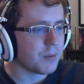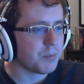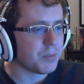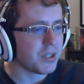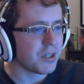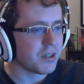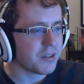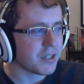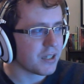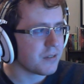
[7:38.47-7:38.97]

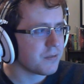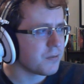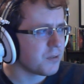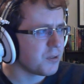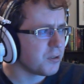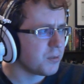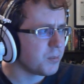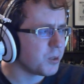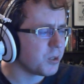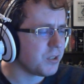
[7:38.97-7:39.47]
Beyond that,
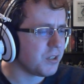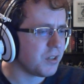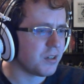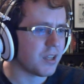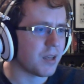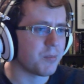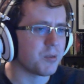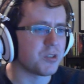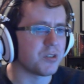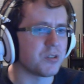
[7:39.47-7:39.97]
invulnerability to
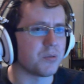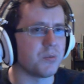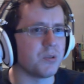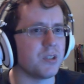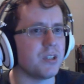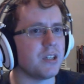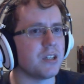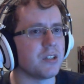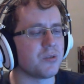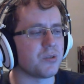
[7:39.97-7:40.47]
damage is a
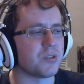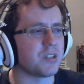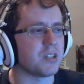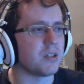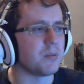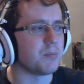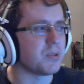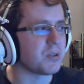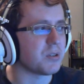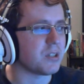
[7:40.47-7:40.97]
really
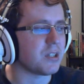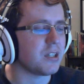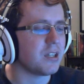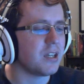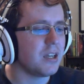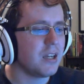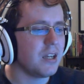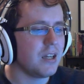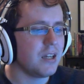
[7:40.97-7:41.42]
interesting ability.